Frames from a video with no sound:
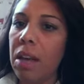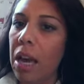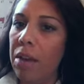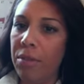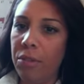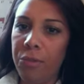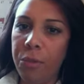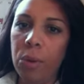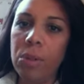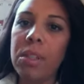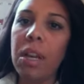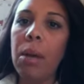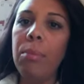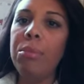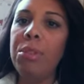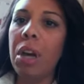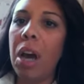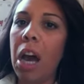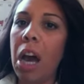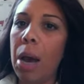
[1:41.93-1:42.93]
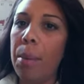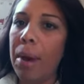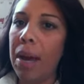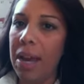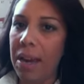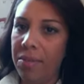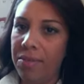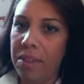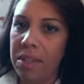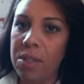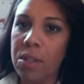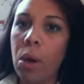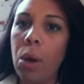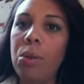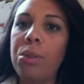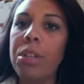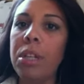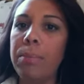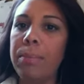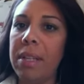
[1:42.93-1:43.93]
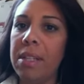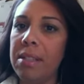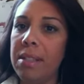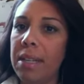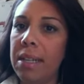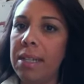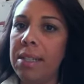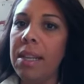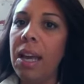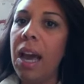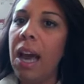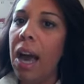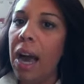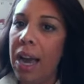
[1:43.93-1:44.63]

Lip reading: I have a full-time job, I have this coaching business,